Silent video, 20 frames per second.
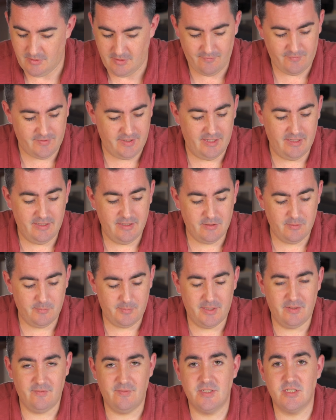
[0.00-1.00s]
Lovely, a little
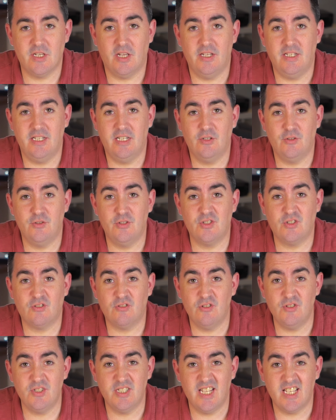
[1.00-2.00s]
bit of a tightening on the
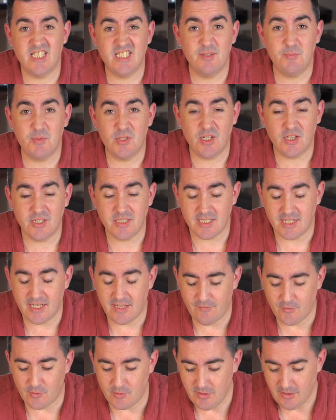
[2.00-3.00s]
screws and that seems nice and
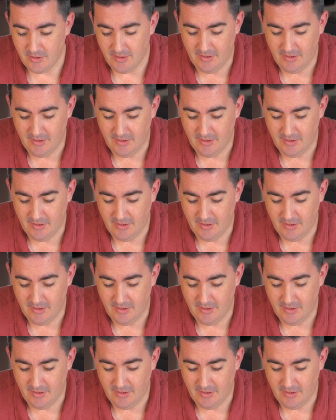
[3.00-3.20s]
level.